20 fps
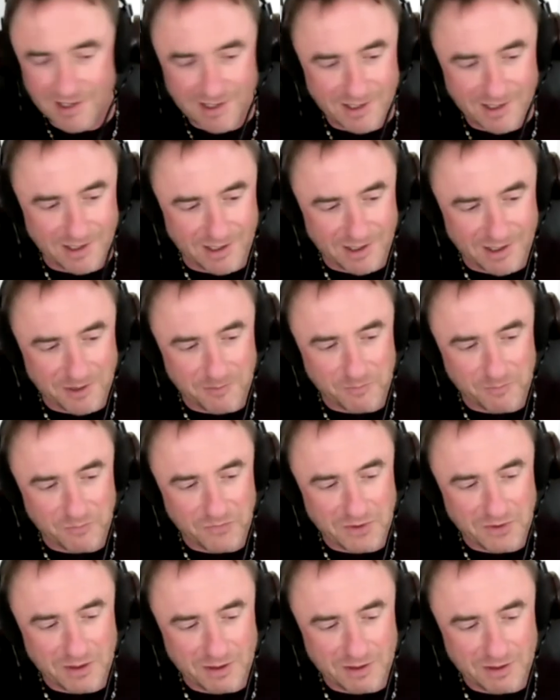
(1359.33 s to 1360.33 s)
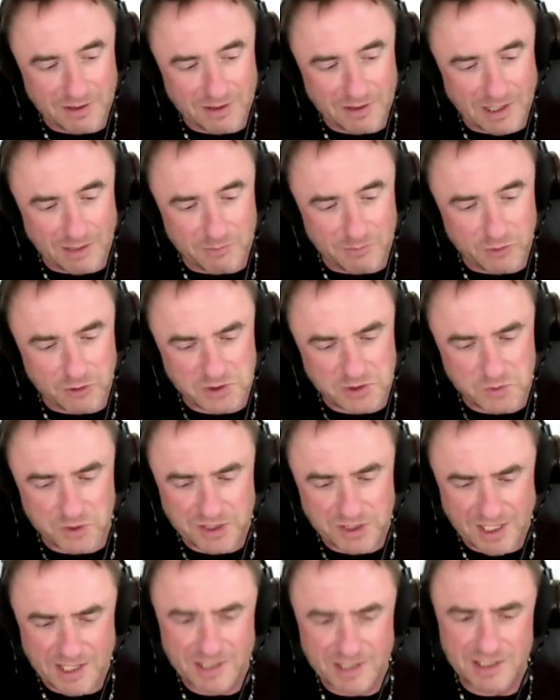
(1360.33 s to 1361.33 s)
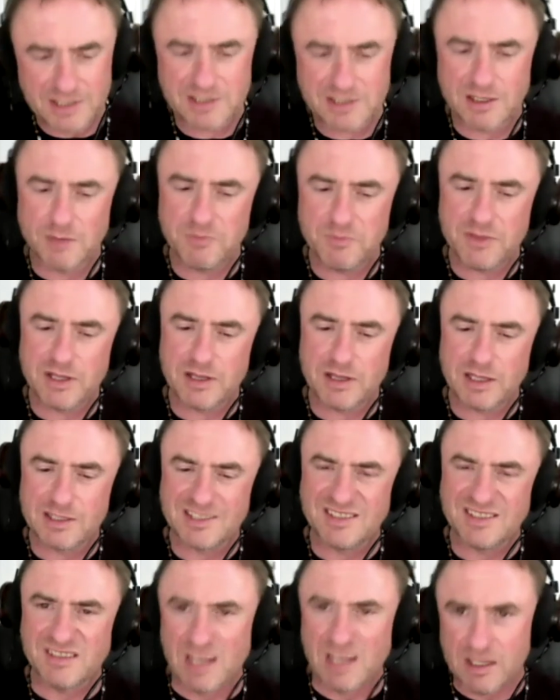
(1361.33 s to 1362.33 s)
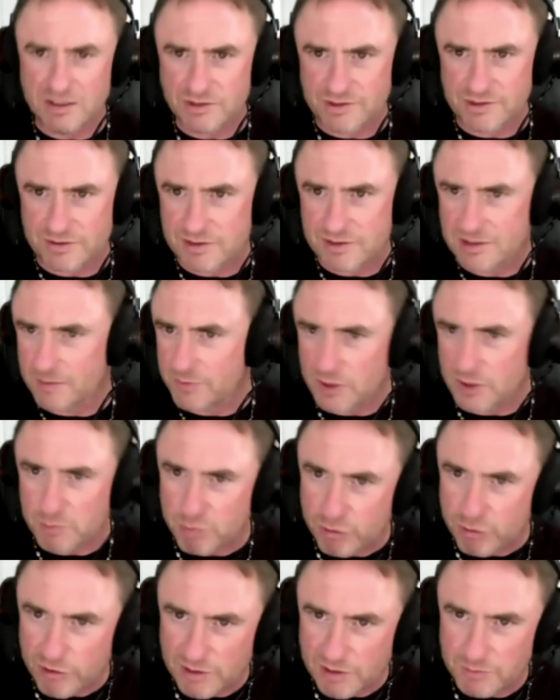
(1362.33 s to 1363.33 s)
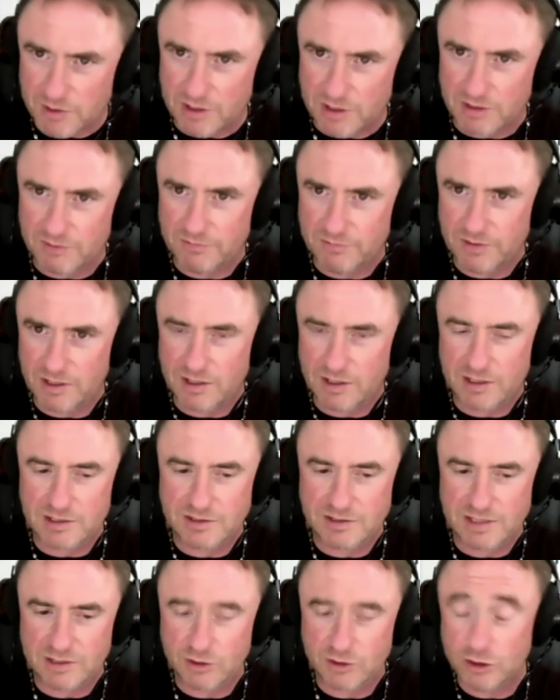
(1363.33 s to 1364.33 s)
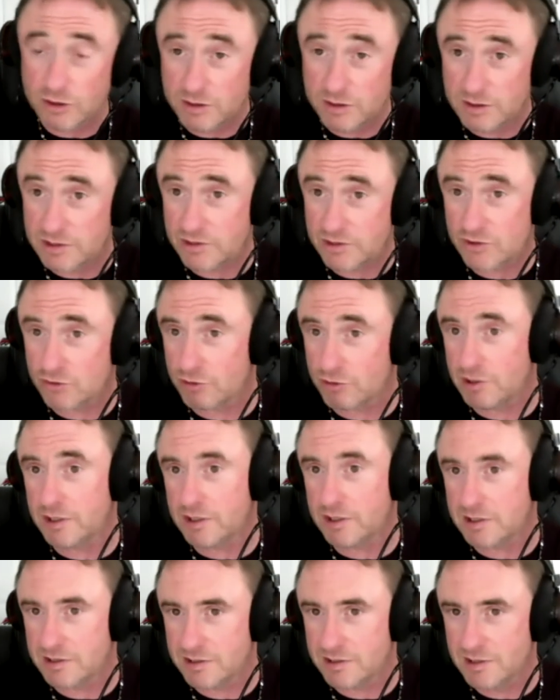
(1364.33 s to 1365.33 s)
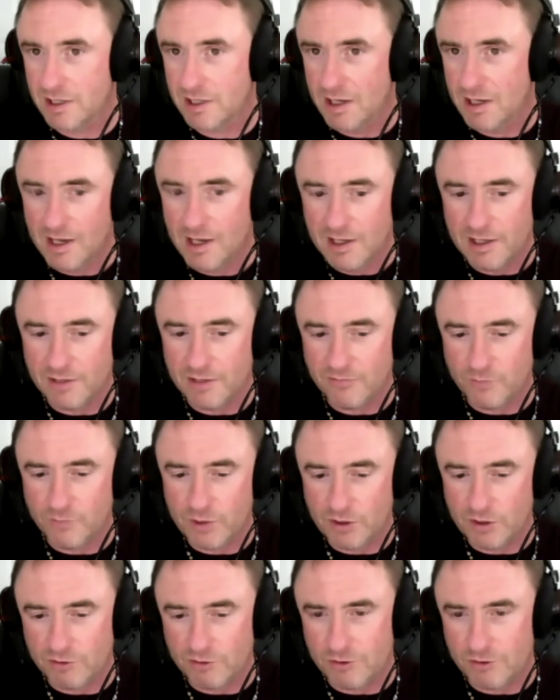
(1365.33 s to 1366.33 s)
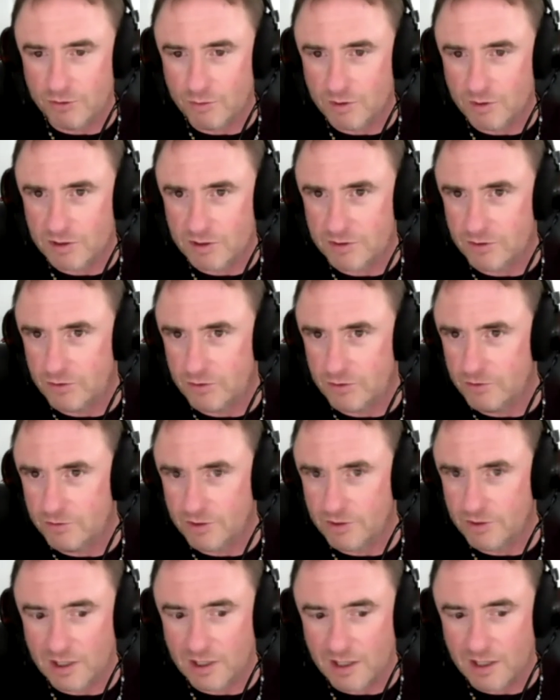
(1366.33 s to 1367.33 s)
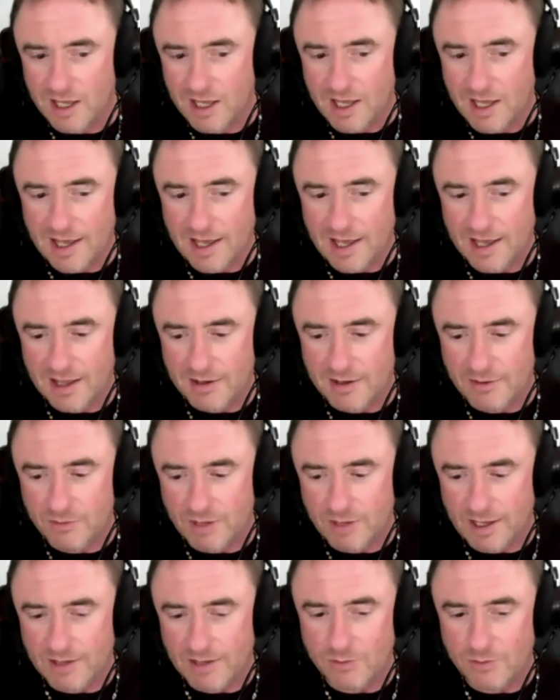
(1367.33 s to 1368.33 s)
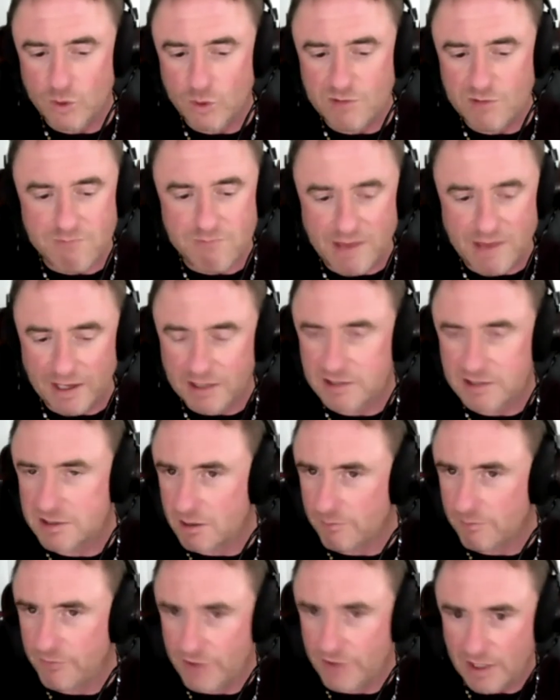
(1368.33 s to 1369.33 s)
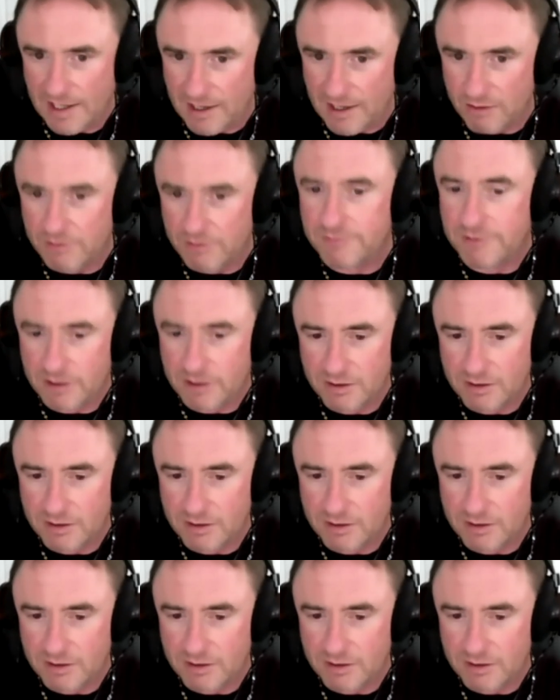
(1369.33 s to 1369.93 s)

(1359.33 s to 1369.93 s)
Um, that because we're taking something that is dangerous, something primitive in us that could destroy us if we don't know what to do with it, and and we make something out of it.